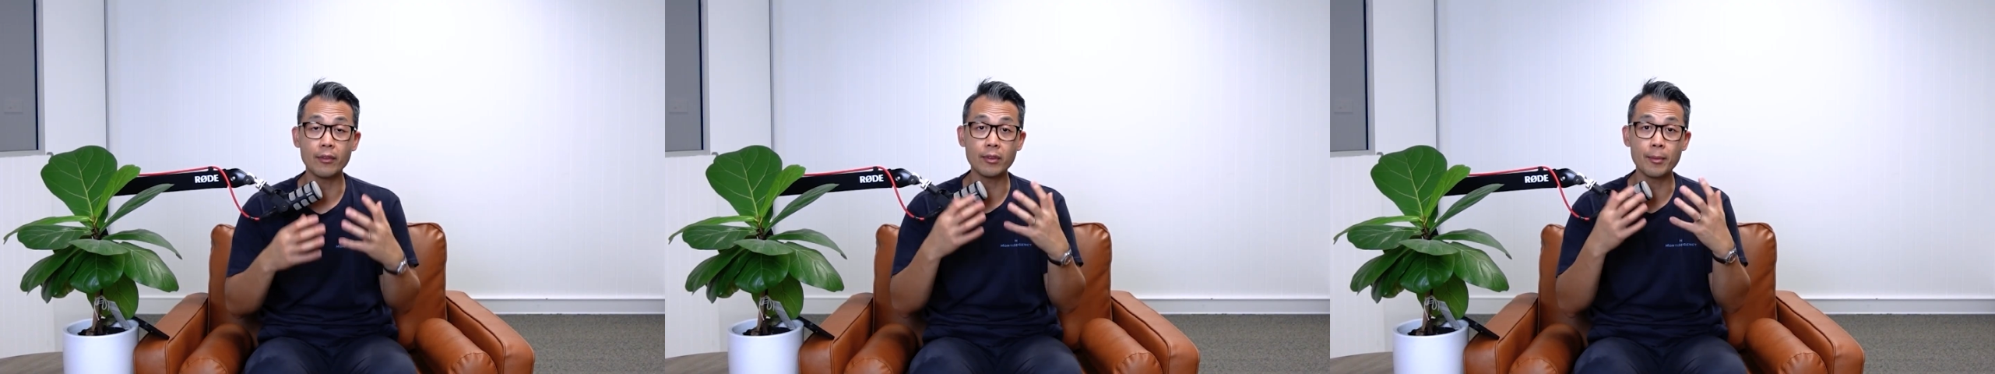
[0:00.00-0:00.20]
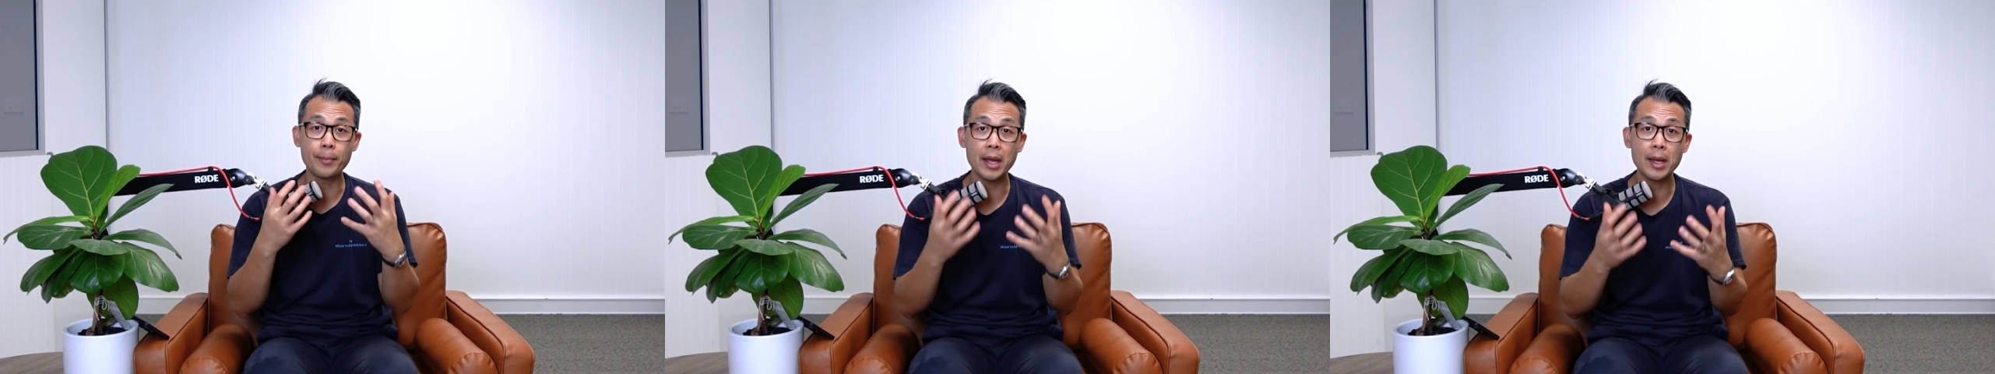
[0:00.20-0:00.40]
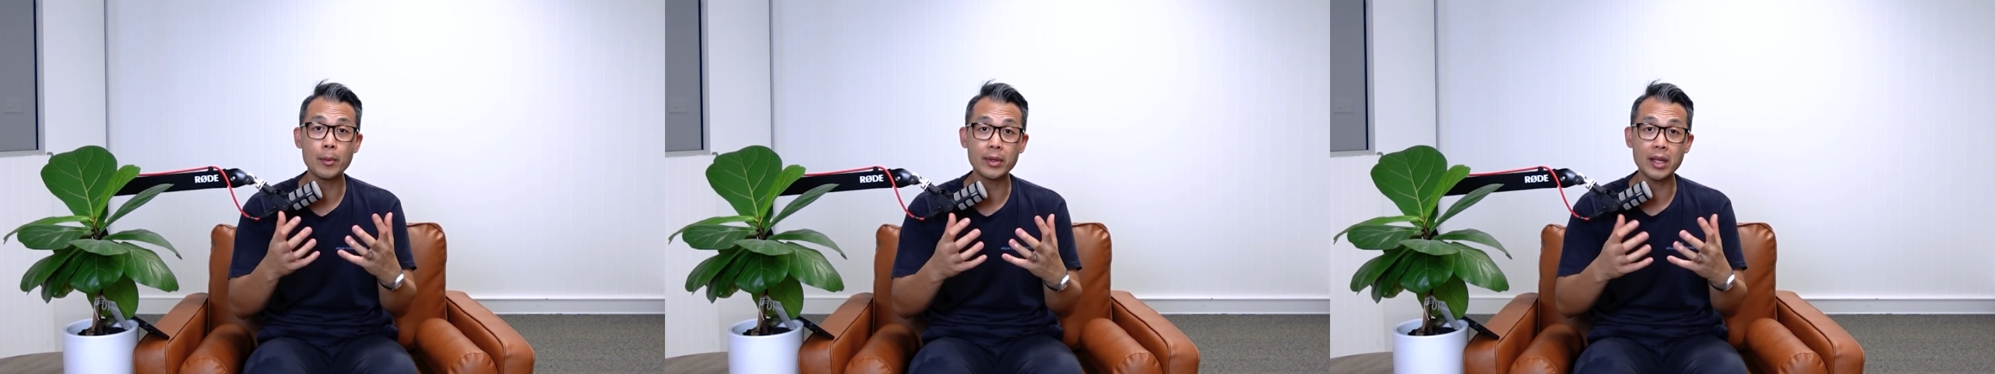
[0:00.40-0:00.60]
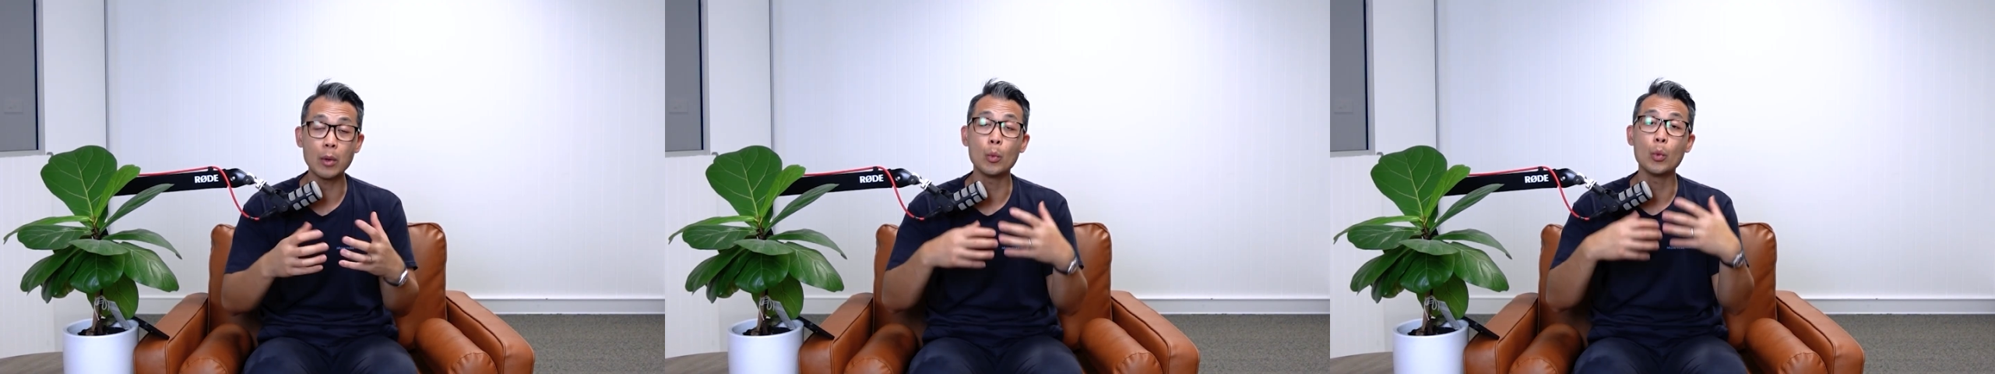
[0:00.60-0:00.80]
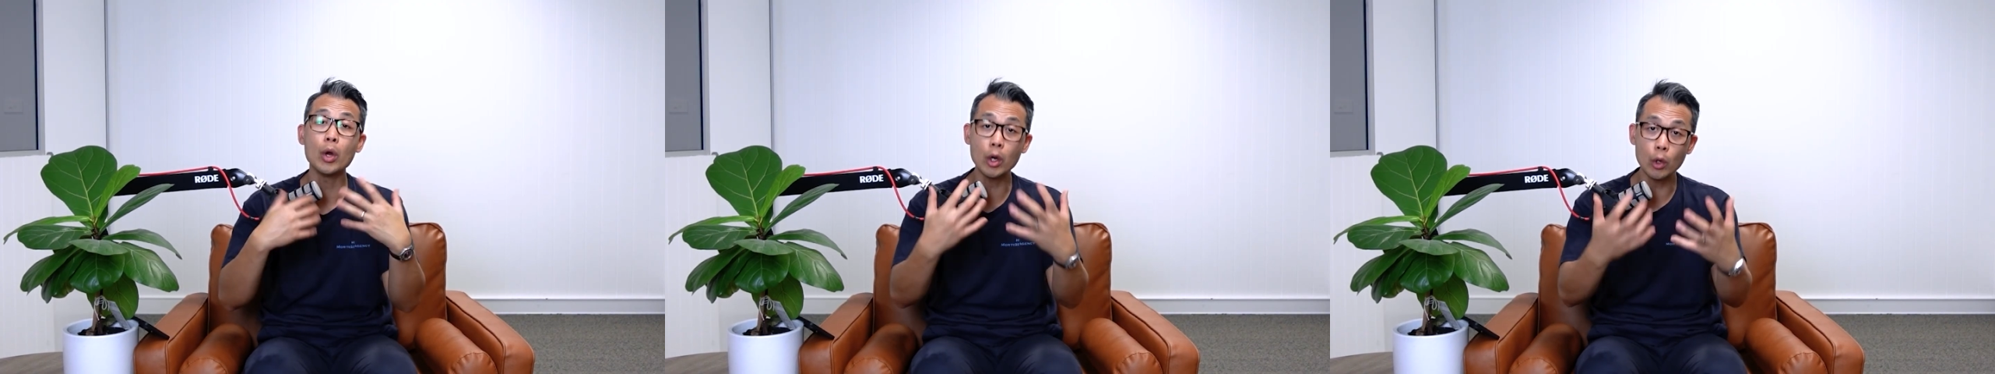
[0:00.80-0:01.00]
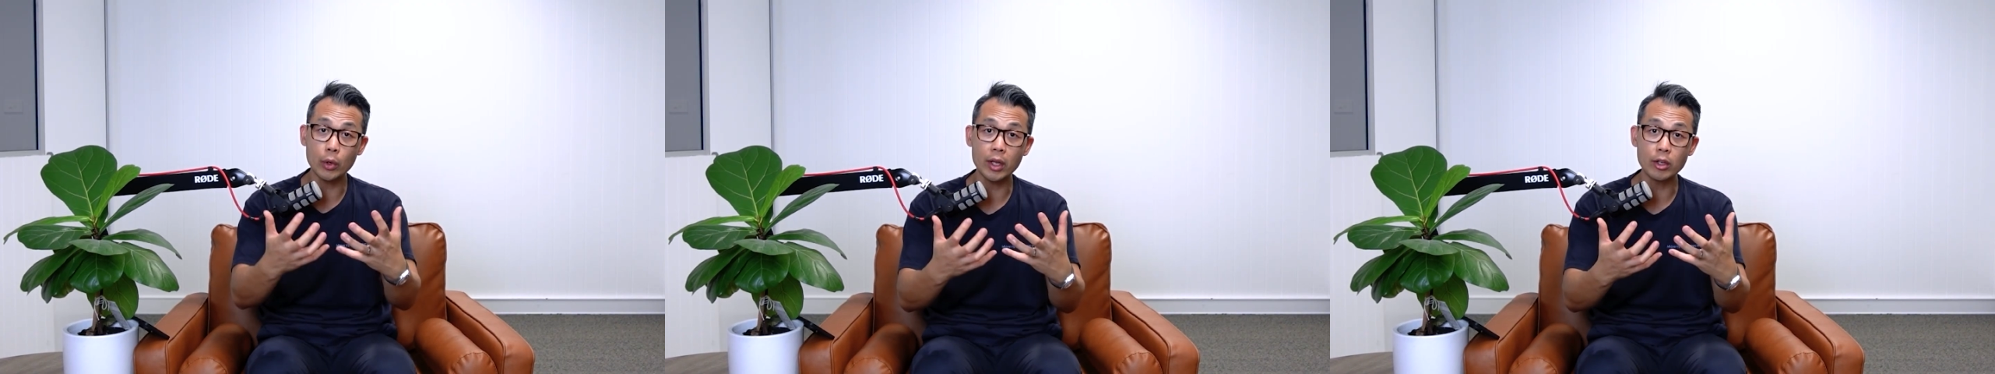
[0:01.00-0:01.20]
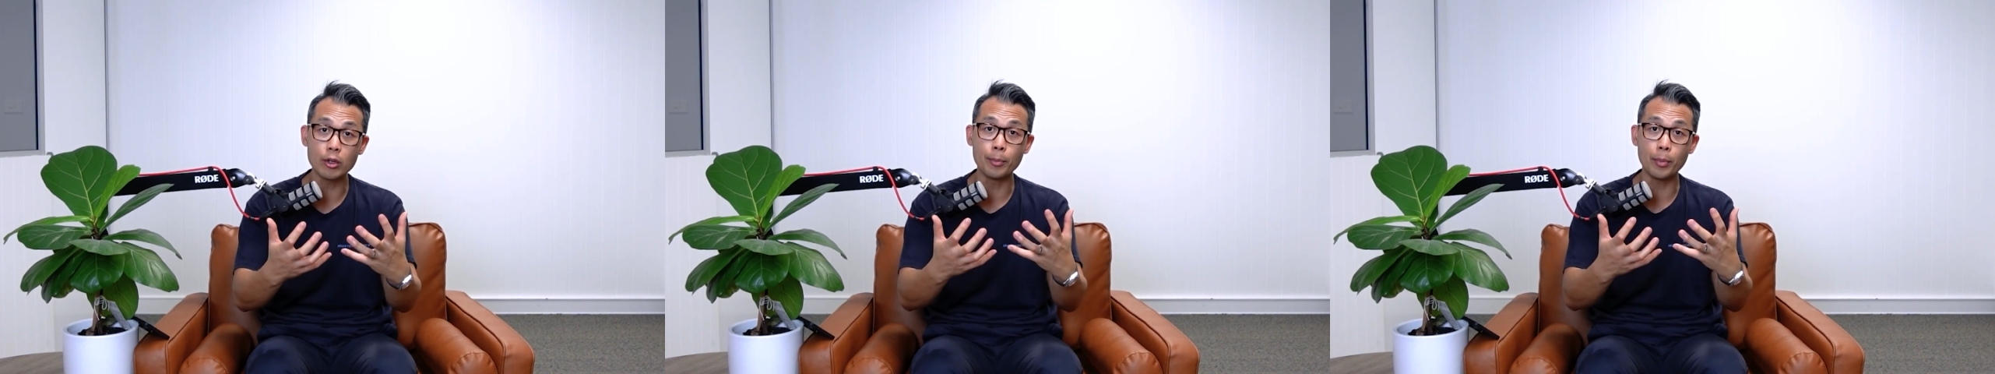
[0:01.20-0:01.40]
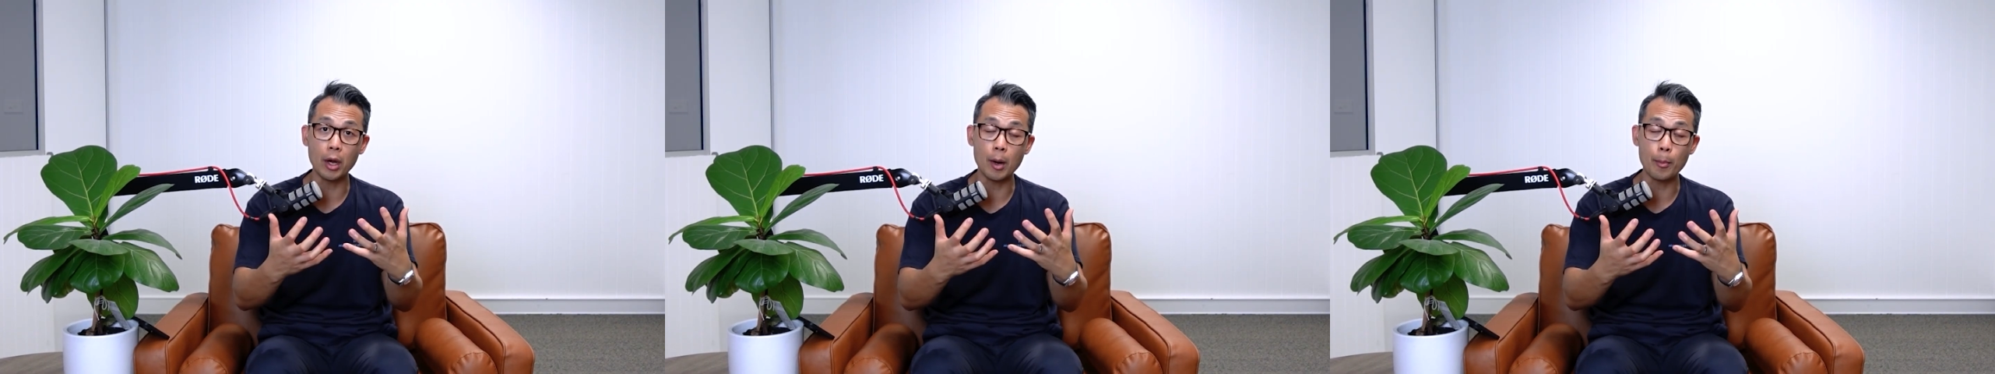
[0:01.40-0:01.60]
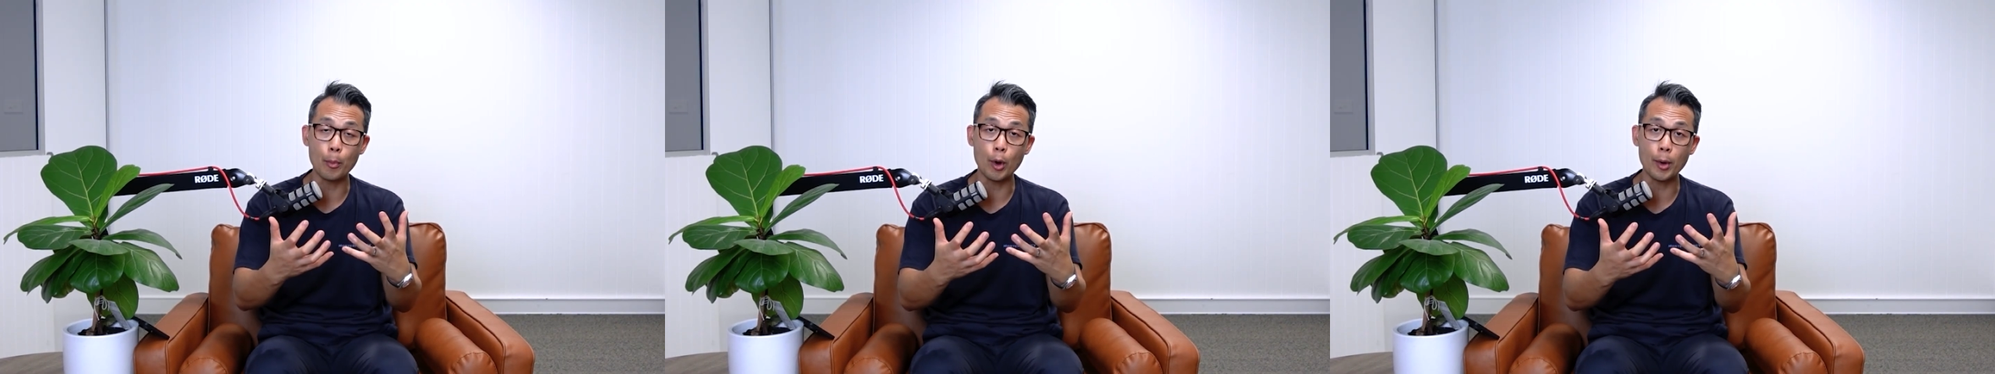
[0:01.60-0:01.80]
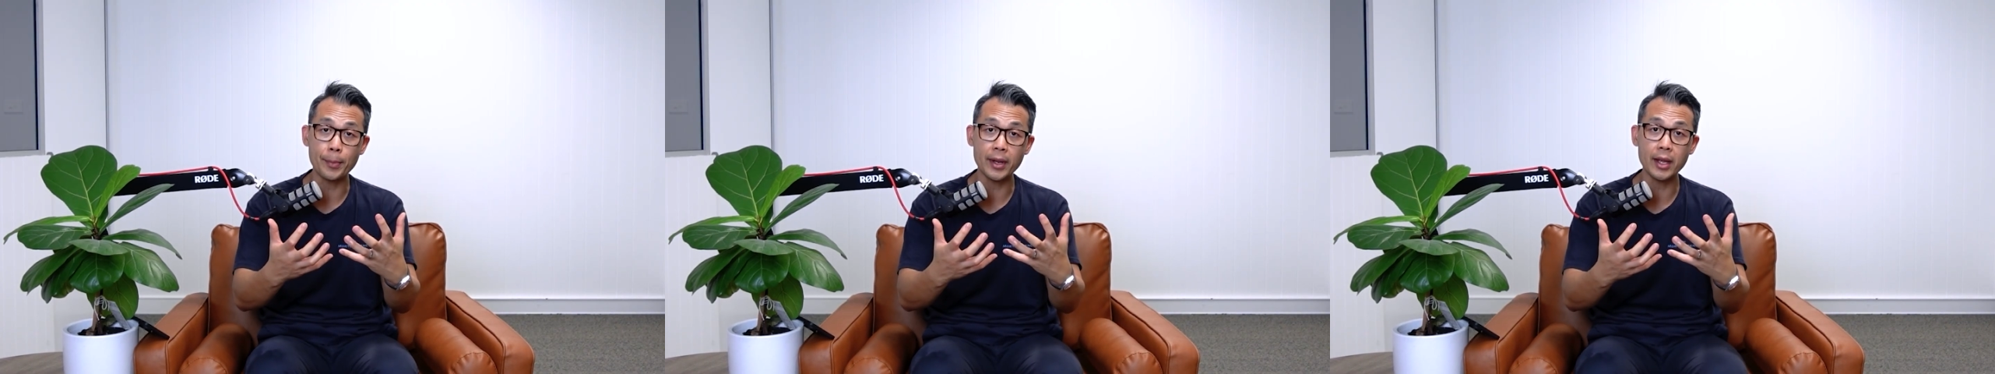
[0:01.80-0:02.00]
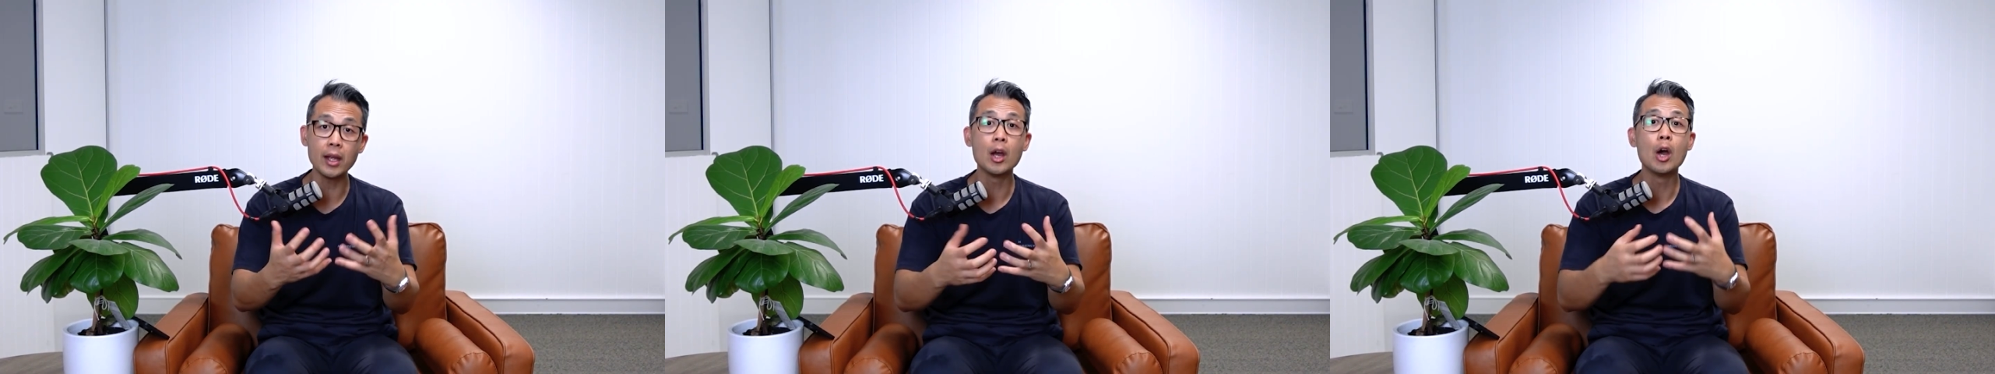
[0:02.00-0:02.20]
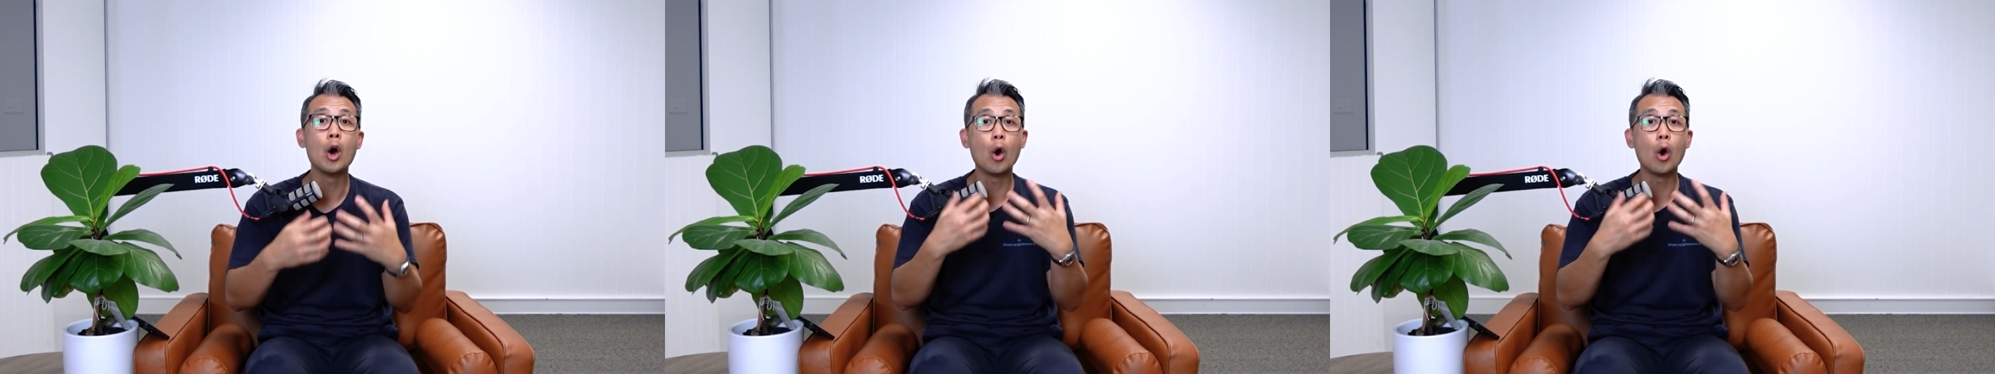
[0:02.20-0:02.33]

of the people that were looking to buy a property